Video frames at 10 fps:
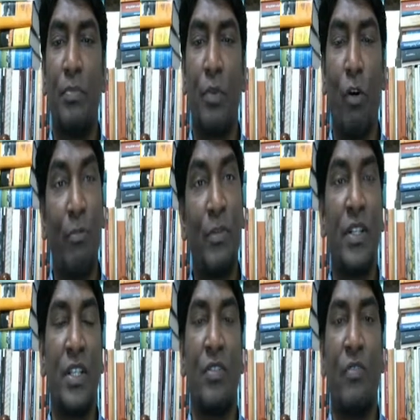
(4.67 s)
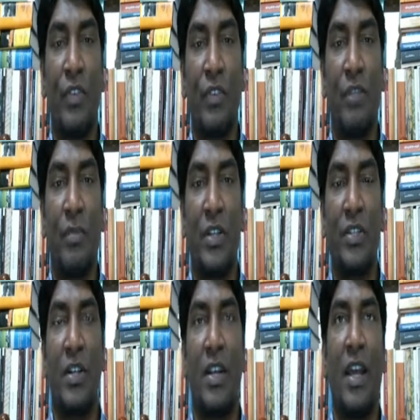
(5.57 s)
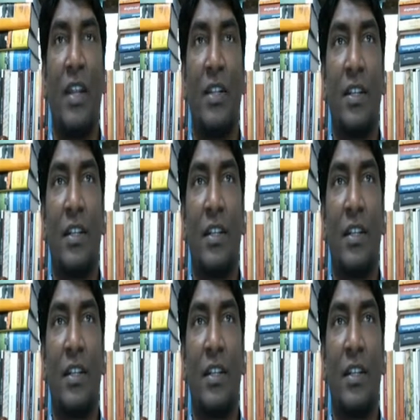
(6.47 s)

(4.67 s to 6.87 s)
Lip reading: properties of information and